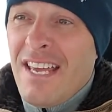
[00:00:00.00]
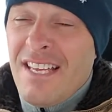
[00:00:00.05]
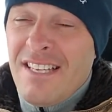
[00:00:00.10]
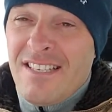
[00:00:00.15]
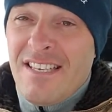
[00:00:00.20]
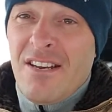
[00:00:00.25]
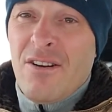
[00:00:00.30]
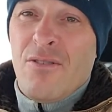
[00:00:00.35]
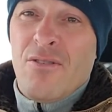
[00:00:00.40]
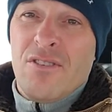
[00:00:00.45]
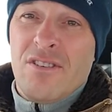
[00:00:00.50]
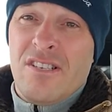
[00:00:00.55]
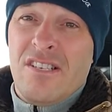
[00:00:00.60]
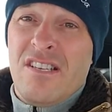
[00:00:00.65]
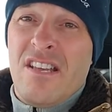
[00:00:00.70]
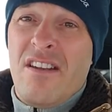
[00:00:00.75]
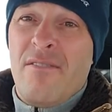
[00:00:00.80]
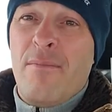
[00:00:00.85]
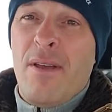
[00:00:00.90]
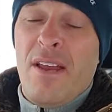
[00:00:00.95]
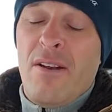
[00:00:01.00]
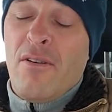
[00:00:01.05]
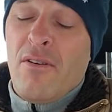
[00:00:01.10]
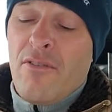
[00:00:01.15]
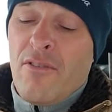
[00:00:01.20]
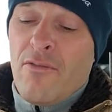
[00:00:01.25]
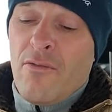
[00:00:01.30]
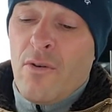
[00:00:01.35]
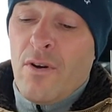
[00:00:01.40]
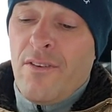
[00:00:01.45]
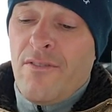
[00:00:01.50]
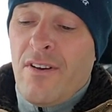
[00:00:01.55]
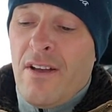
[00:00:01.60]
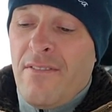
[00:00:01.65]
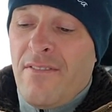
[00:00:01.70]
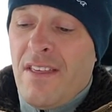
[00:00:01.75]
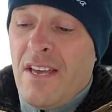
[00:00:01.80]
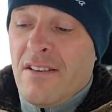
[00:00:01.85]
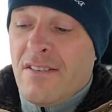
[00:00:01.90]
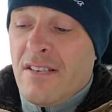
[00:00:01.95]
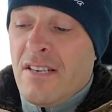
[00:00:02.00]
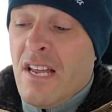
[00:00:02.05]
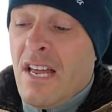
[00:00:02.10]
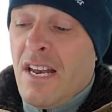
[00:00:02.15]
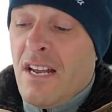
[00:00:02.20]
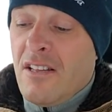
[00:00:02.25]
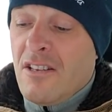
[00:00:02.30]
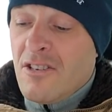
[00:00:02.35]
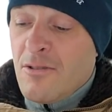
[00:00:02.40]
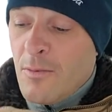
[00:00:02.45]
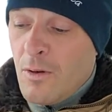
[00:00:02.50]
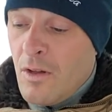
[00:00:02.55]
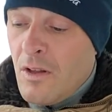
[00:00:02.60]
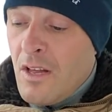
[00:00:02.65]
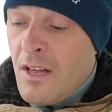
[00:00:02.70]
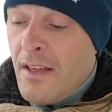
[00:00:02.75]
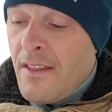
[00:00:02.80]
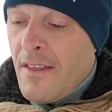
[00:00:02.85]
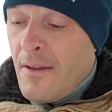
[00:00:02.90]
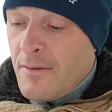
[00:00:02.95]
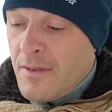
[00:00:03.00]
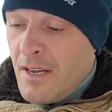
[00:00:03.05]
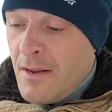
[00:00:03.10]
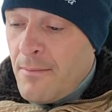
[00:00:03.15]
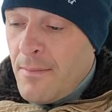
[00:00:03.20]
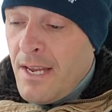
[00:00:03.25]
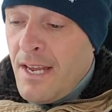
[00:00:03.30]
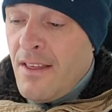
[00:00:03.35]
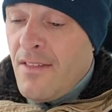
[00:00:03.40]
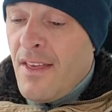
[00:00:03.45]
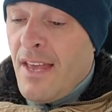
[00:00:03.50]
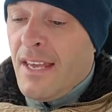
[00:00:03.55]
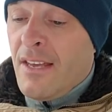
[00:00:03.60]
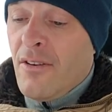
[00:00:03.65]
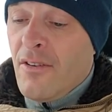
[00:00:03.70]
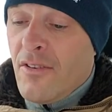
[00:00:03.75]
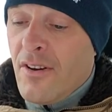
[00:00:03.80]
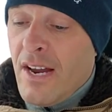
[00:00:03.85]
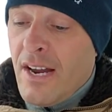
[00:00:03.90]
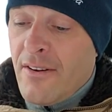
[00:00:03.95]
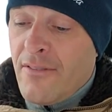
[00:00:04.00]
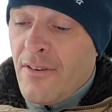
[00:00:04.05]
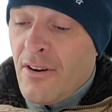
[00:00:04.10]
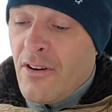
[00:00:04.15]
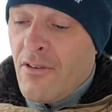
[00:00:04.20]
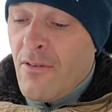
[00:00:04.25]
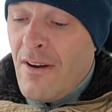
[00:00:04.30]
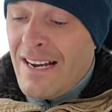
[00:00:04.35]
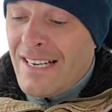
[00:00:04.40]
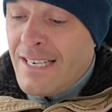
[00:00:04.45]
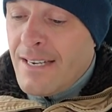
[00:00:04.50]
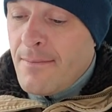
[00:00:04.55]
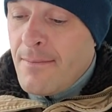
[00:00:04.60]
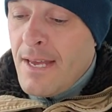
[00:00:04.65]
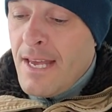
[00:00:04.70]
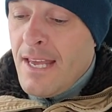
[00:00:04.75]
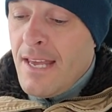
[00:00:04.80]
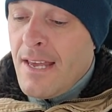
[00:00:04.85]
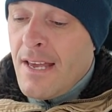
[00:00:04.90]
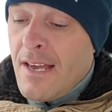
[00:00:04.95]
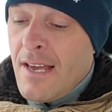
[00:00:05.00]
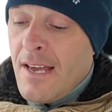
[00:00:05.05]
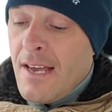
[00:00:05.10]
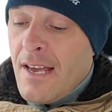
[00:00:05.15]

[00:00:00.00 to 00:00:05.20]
It said horses that have made over forty-five thousand not eligible. That was on me. Thank you, Greg, for correcting me.